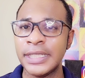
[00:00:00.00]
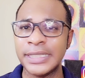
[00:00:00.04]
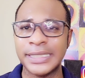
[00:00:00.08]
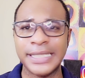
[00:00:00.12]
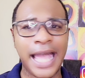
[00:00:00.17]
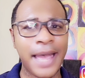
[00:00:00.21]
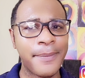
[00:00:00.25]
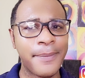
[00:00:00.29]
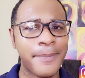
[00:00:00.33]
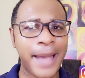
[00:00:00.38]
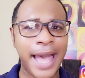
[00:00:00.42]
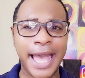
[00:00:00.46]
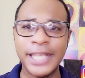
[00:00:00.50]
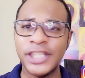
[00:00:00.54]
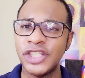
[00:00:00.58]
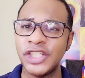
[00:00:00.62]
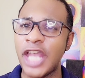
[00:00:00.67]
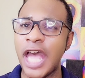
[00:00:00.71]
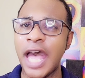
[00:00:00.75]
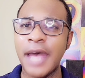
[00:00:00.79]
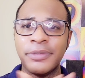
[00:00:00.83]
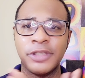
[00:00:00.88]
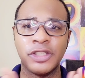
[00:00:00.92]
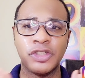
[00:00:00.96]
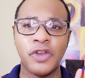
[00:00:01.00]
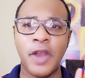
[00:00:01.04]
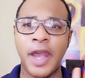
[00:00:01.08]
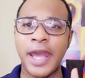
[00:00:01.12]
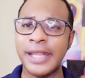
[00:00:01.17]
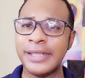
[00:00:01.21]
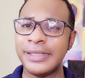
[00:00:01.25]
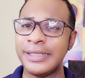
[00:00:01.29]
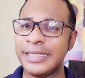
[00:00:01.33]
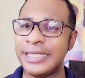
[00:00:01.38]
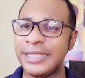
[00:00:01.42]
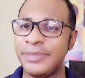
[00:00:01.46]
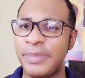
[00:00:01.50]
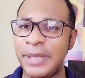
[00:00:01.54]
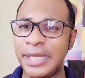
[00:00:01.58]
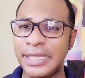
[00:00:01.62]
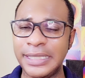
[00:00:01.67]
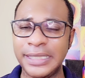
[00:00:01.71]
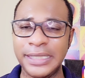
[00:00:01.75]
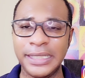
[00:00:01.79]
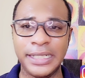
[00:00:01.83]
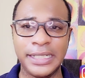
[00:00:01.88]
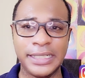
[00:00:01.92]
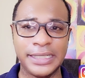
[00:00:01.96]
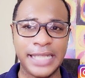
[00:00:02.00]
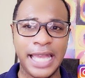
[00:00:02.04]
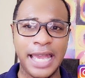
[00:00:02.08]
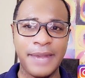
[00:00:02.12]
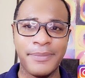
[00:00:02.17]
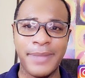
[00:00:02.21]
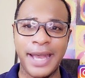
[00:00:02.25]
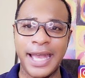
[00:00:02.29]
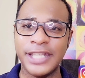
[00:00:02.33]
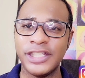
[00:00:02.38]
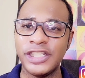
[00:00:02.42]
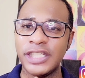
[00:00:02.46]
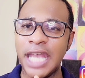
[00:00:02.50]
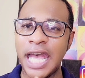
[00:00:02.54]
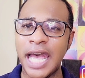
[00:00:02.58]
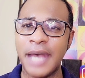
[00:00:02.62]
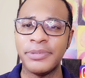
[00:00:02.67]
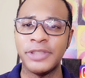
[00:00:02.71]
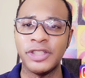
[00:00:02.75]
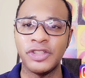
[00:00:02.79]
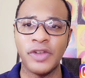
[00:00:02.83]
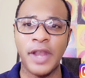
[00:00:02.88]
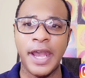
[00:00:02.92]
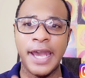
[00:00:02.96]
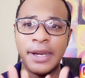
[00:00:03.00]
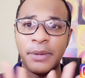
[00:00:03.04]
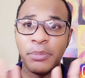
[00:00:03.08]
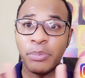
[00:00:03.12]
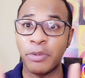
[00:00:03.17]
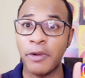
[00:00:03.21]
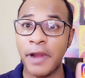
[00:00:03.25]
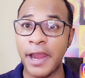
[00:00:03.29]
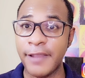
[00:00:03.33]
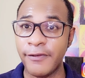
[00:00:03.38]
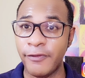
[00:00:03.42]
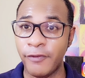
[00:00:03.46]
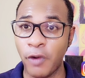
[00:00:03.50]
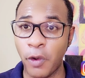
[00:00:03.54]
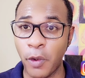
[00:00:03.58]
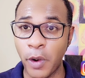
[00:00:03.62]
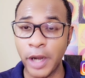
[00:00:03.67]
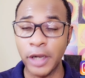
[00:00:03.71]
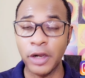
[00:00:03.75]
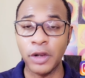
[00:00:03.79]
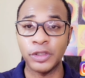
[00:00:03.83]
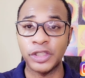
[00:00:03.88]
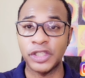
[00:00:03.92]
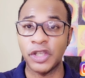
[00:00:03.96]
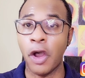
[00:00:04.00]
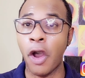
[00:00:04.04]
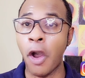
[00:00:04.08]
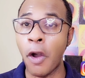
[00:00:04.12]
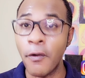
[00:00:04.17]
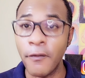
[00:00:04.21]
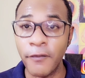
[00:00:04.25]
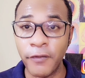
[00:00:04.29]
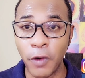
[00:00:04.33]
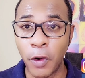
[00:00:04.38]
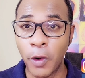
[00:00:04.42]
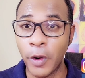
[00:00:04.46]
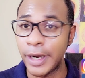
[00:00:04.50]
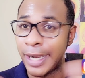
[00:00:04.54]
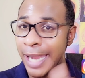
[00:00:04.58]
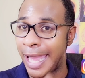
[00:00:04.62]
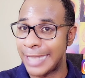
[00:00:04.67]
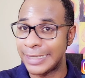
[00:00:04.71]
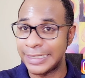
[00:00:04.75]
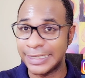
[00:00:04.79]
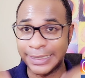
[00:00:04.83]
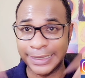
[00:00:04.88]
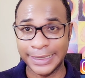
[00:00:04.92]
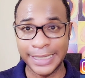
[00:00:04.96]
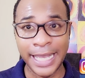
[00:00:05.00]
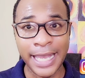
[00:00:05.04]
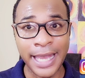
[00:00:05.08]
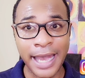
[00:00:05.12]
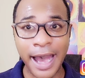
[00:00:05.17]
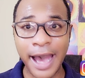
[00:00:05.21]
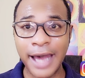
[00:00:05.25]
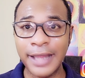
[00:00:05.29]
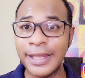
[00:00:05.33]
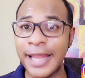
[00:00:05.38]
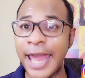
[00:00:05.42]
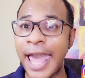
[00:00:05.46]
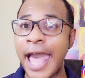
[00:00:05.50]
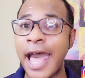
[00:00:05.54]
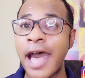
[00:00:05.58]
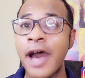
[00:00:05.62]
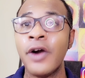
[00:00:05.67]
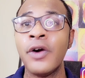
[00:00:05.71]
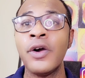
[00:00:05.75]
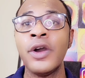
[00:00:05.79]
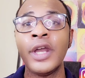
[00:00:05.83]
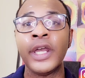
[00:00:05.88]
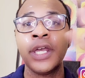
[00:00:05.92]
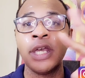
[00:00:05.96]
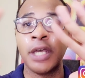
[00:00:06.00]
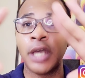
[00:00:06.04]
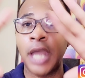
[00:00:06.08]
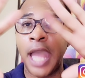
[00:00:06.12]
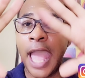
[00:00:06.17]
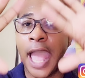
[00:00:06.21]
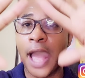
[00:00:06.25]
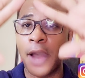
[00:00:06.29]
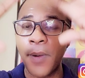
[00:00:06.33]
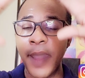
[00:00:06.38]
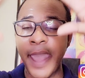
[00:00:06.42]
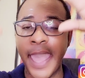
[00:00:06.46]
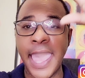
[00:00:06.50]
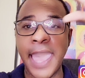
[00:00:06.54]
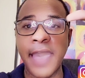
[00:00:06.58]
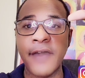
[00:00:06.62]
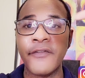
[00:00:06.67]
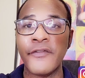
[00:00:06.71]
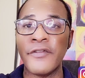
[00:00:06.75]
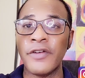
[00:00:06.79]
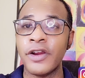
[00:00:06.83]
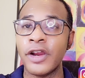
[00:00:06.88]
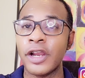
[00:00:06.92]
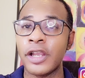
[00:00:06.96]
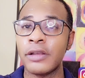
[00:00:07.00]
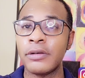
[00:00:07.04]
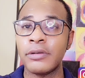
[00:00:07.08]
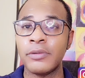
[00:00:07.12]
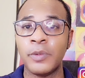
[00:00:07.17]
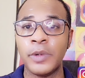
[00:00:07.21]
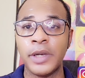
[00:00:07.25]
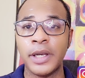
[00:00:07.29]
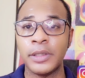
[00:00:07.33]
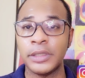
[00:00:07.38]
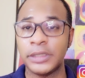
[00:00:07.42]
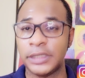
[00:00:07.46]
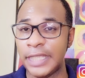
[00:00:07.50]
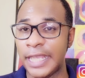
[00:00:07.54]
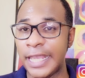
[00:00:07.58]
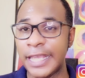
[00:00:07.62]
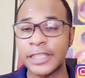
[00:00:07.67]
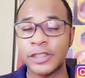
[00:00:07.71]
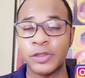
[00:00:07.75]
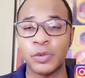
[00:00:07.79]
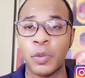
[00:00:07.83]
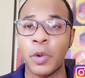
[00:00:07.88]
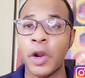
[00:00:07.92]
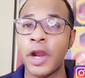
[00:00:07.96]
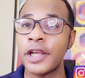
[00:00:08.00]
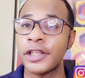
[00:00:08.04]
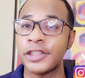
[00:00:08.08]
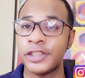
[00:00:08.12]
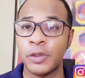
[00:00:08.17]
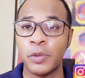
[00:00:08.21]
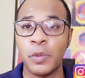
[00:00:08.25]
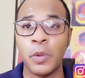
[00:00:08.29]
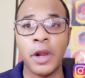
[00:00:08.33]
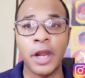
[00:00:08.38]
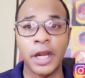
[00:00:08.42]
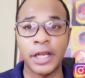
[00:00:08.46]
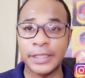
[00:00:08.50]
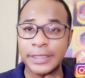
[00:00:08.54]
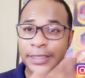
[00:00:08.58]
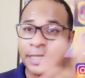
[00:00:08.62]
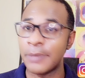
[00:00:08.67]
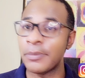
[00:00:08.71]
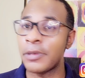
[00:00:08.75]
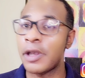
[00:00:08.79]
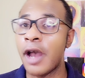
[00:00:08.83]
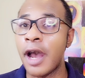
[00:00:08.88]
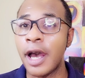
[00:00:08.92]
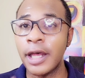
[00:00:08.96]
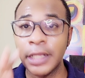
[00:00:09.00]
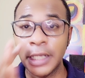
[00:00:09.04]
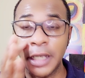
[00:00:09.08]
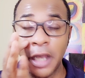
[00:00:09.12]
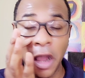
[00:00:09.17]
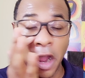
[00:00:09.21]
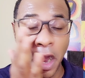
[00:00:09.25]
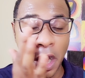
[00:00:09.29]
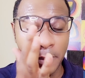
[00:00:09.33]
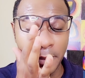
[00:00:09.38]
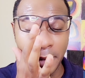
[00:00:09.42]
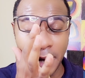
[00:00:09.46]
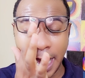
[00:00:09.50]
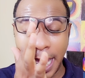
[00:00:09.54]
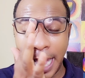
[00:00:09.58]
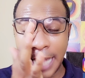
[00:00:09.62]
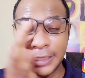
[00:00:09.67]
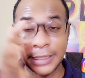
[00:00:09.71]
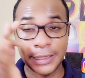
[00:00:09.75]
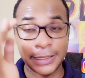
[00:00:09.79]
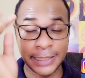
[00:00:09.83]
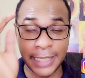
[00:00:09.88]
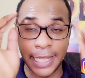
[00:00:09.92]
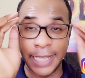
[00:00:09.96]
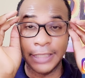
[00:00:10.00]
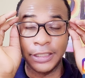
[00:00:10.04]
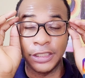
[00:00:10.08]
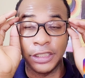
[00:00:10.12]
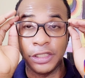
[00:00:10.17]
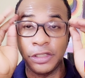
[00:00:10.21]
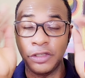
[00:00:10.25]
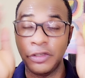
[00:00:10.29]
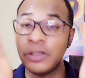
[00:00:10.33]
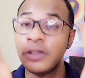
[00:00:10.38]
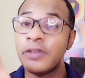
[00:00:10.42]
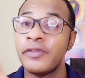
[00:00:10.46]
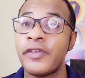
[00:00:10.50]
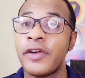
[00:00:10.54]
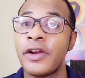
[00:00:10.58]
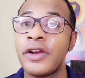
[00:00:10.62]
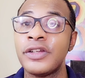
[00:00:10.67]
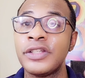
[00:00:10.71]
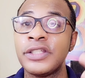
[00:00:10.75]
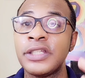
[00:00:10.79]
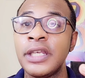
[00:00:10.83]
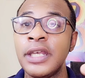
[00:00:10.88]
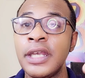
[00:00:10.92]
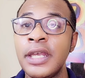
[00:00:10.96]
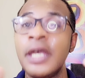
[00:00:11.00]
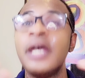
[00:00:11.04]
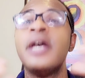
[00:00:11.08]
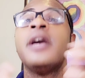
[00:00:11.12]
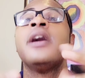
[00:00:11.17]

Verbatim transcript: It's not my job to try to dispense it. It's not my job to try to pray for it or to hope for it. I just allow however things work to work. Some call it karma. I just say it's the universe